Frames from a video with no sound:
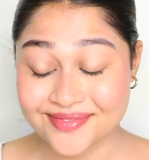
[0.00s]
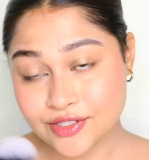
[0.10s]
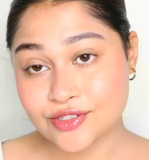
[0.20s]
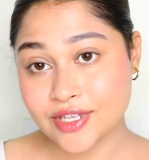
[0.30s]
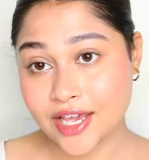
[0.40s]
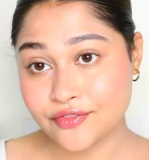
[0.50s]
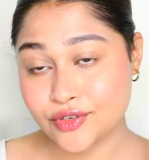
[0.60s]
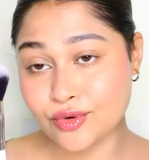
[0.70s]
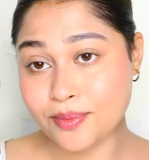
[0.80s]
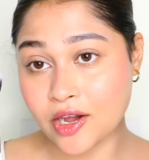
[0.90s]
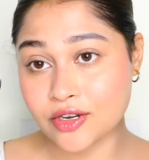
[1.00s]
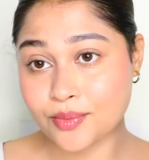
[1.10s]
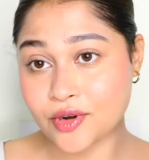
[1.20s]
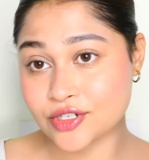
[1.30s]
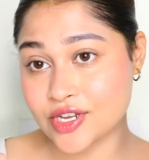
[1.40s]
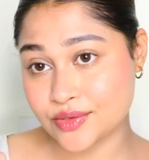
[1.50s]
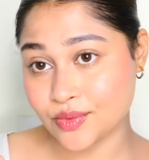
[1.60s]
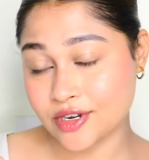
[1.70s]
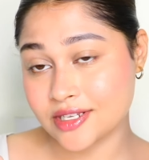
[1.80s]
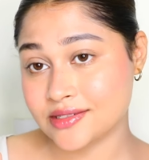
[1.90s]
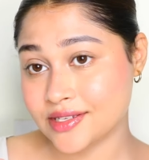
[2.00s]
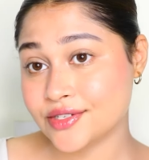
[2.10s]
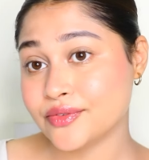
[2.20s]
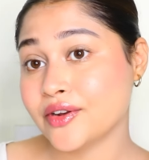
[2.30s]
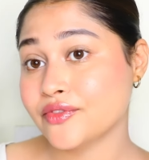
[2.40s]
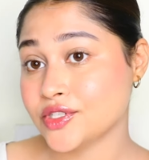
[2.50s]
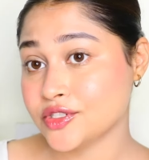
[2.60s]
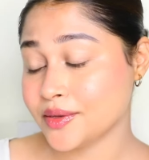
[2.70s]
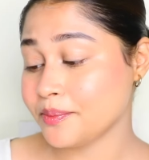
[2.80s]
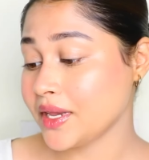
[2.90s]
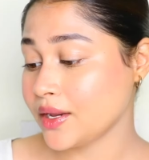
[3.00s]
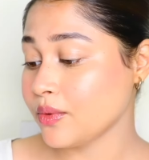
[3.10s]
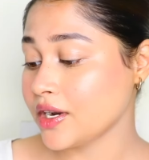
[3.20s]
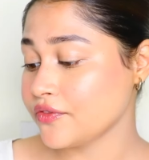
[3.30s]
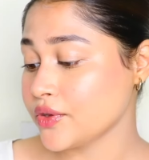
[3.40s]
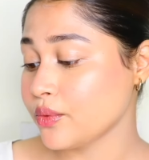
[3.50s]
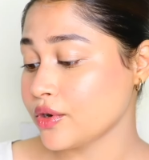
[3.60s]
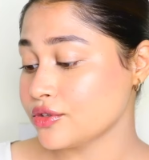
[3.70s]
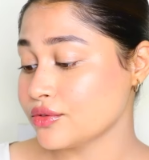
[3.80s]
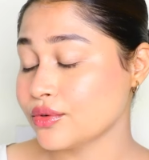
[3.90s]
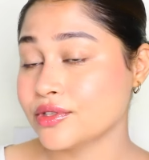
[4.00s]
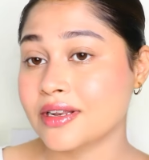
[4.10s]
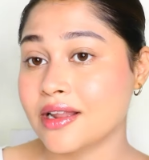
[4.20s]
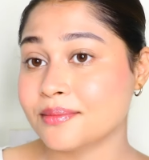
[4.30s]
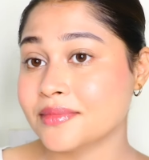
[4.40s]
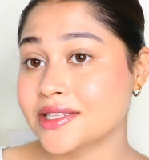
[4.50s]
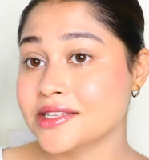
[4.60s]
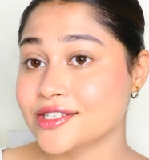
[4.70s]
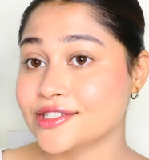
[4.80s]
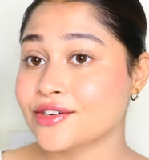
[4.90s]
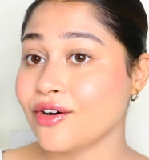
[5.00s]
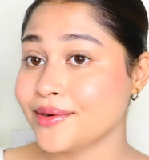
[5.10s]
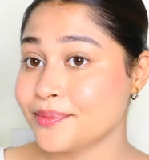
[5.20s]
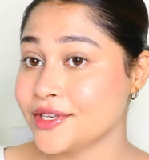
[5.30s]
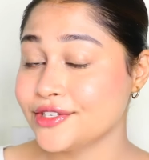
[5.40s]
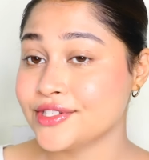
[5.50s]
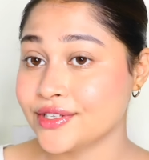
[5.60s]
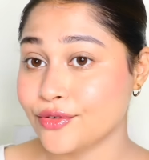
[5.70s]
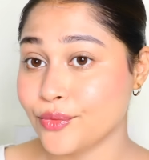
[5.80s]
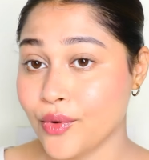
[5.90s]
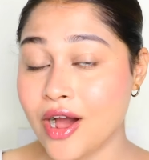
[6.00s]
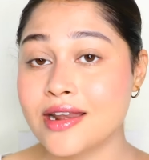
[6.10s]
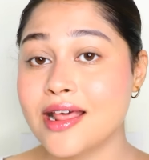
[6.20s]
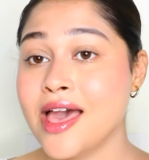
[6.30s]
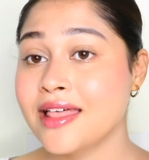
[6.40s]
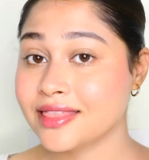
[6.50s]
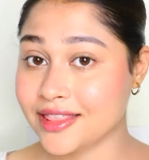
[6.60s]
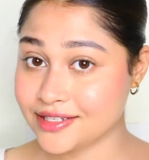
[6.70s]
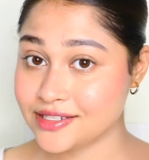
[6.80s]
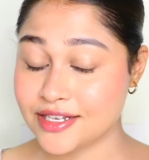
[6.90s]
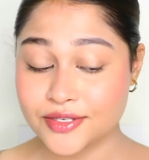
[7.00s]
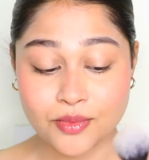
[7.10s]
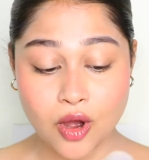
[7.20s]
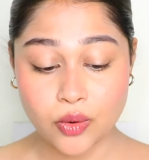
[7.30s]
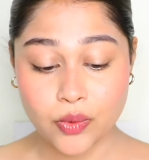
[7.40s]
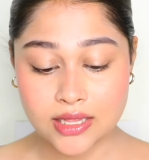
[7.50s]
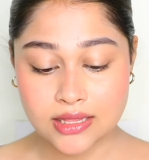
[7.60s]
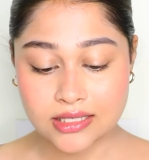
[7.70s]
So they have 2 powder brushes. One is this one, which is the big one. If you want to know the number, this is called P01. This is a small one.